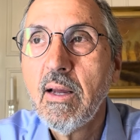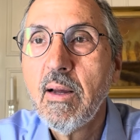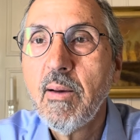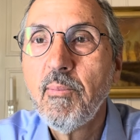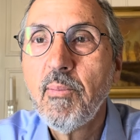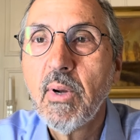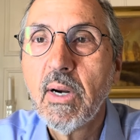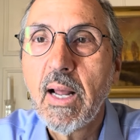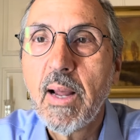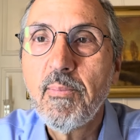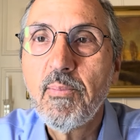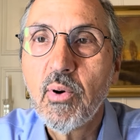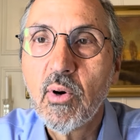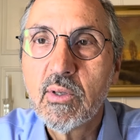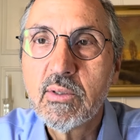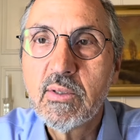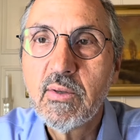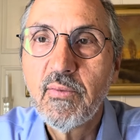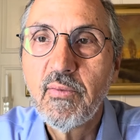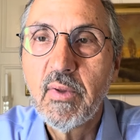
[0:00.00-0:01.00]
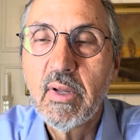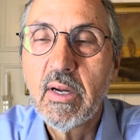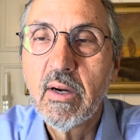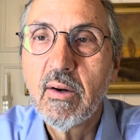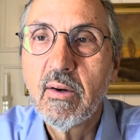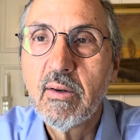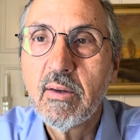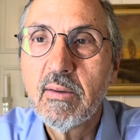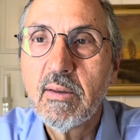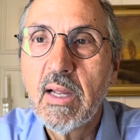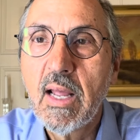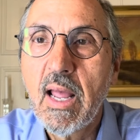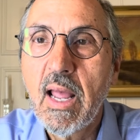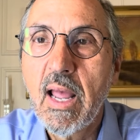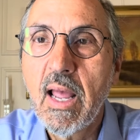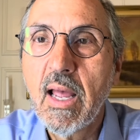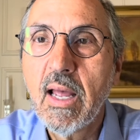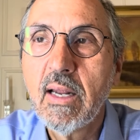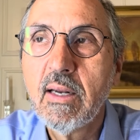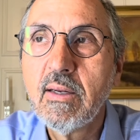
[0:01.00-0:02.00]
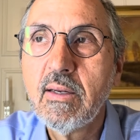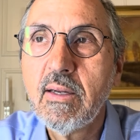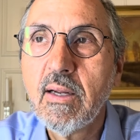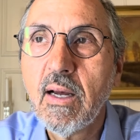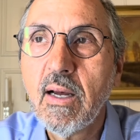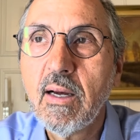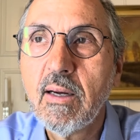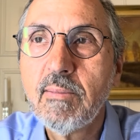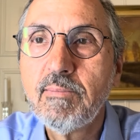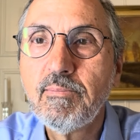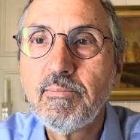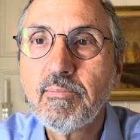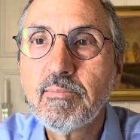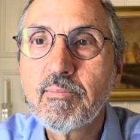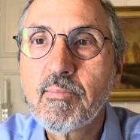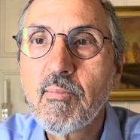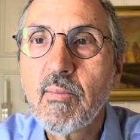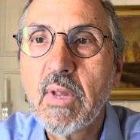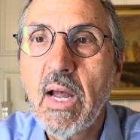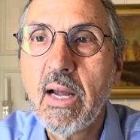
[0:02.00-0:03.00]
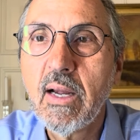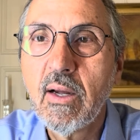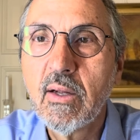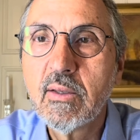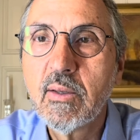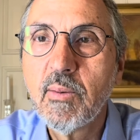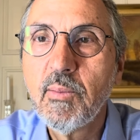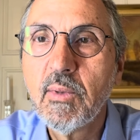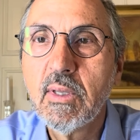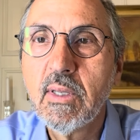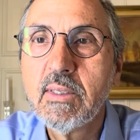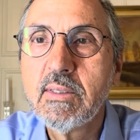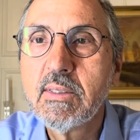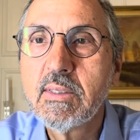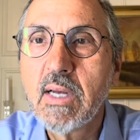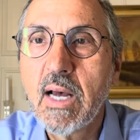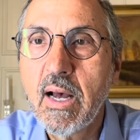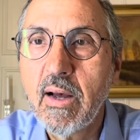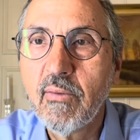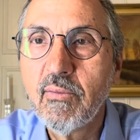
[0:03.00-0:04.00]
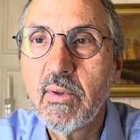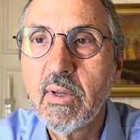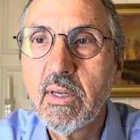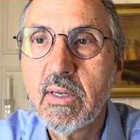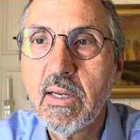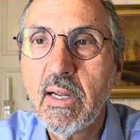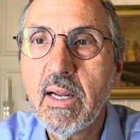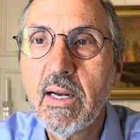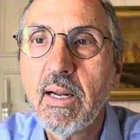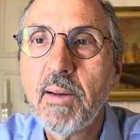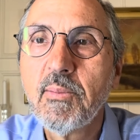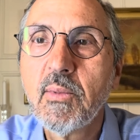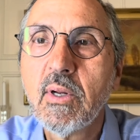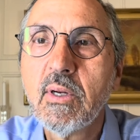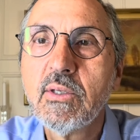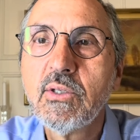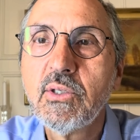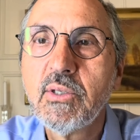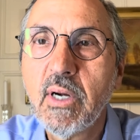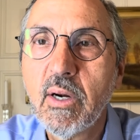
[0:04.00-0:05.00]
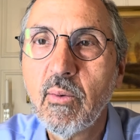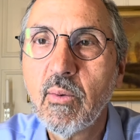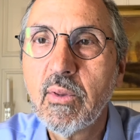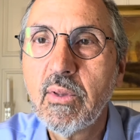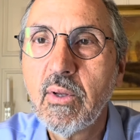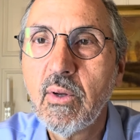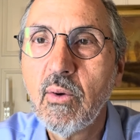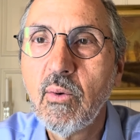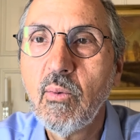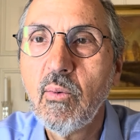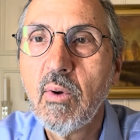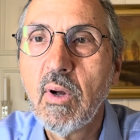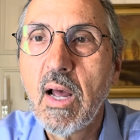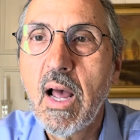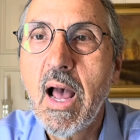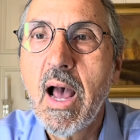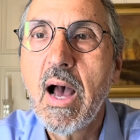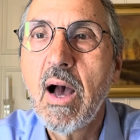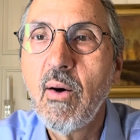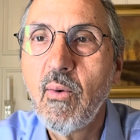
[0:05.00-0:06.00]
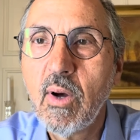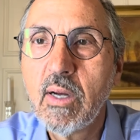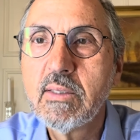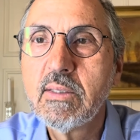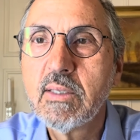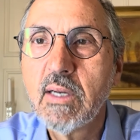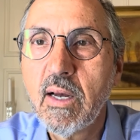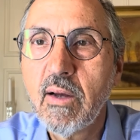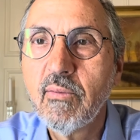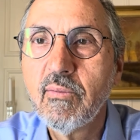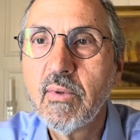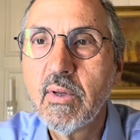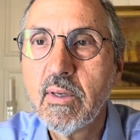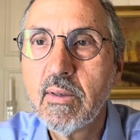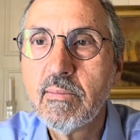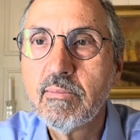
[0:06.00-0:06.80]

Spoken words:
But I persevered, and I ultimately solved it, and I'm going to share with you how I solved it.